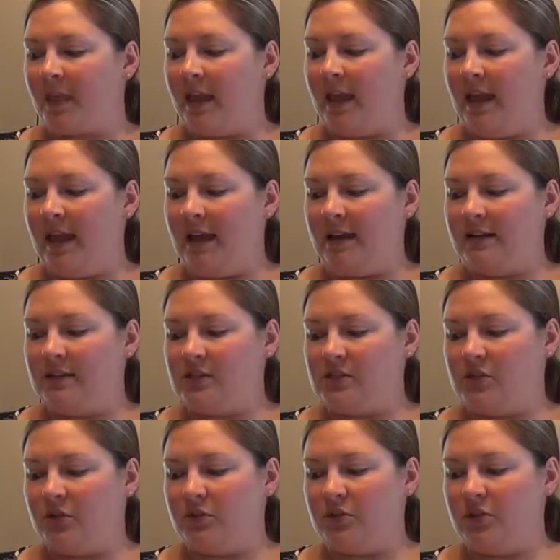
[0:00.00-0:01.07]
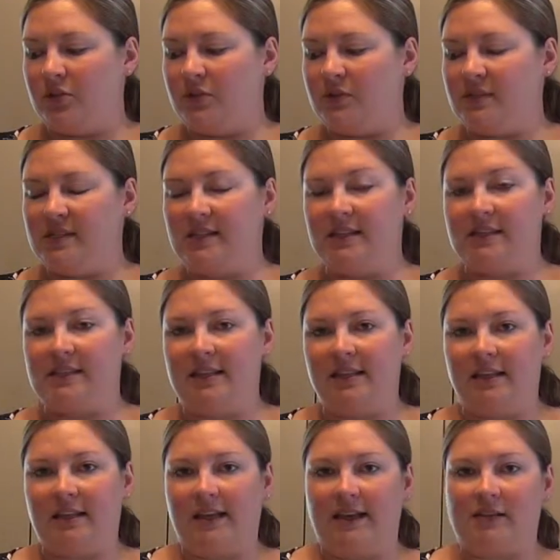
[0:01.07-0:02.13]
And so to use this in
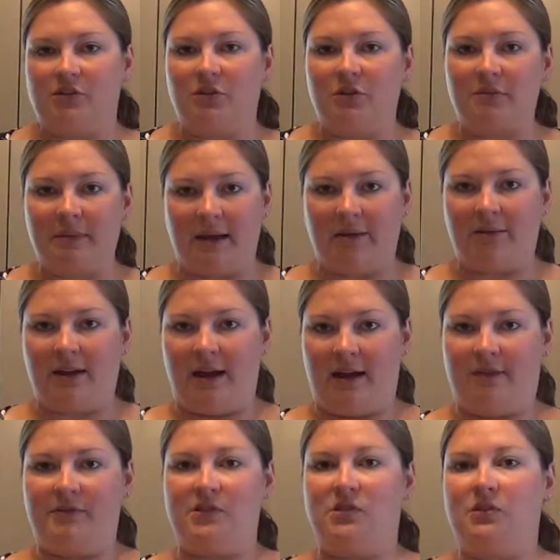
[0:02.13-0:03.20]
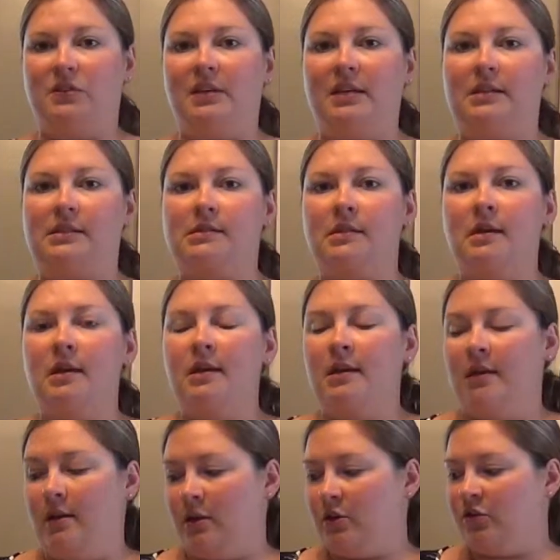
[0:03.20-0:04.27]
the classroom, I would have students
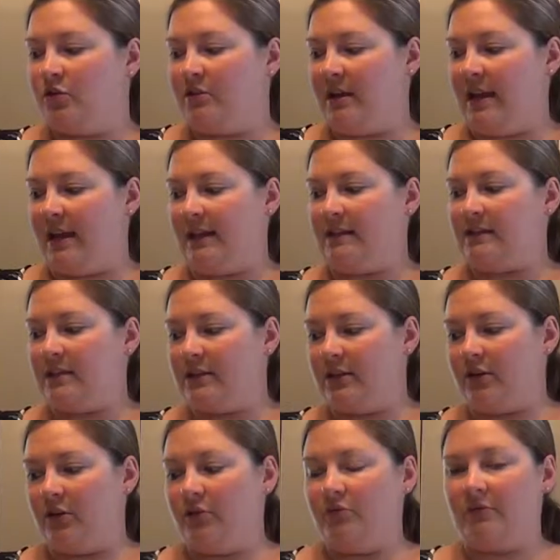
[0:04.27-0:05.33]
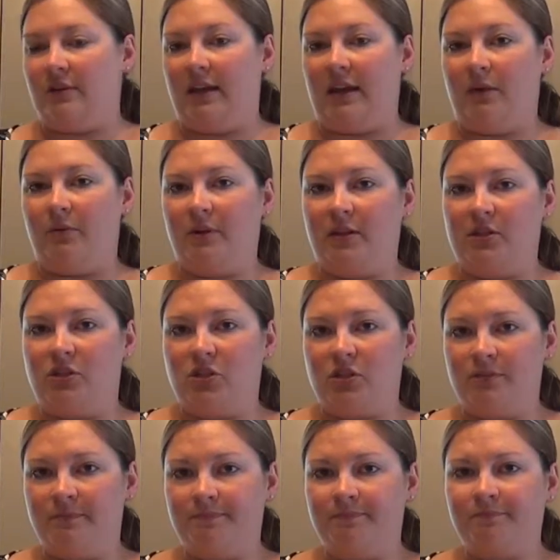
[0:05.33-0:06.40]
create their own
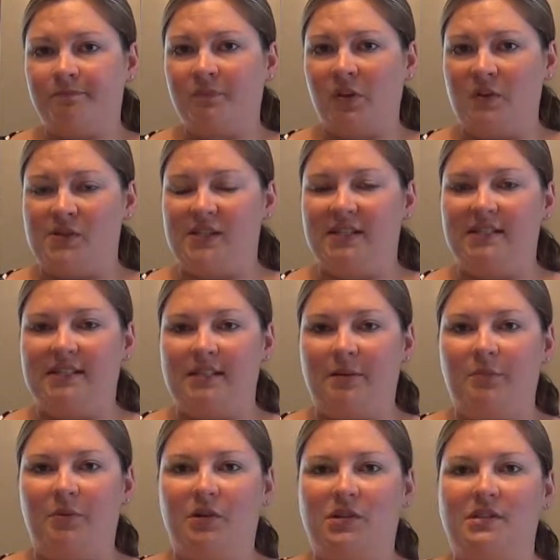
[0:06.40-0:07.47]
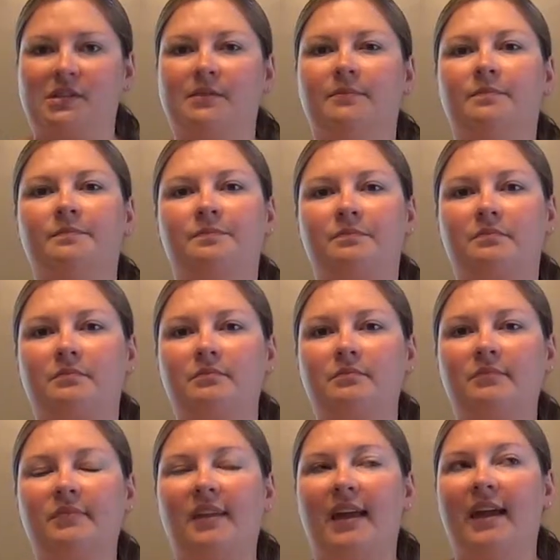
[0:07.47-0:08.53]
language using symbols,
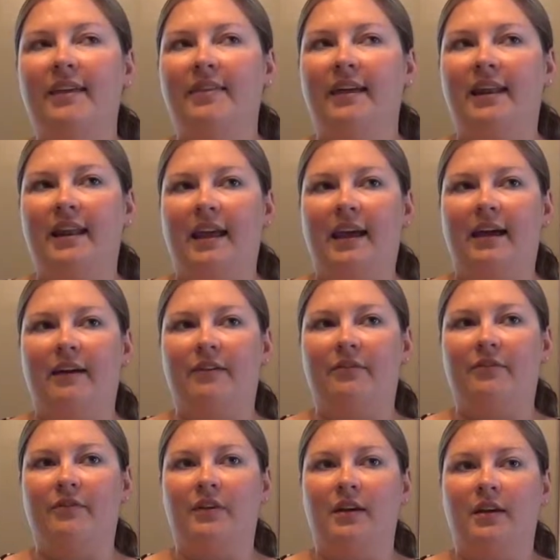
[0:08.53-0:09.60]
and then have